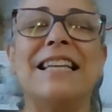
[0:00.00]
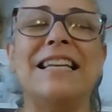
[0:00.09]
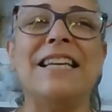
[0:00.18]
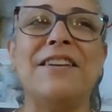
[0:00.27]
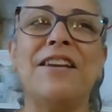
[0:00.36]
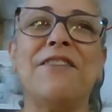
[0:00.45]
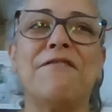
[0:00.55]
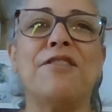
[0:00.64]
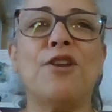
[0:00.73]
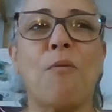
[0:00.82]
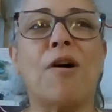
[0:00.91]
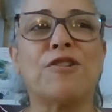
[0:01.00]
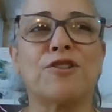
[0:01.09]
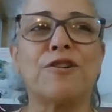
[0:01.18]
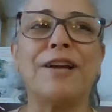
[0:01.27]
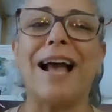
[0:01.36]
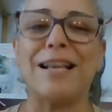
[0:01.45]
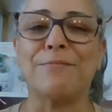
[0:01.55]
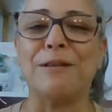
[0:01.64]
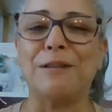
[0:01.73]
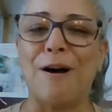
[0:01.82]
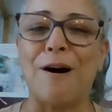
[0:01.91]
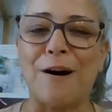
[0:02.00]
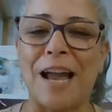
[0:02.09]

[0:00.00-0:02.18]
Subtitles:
even though our journey has been long,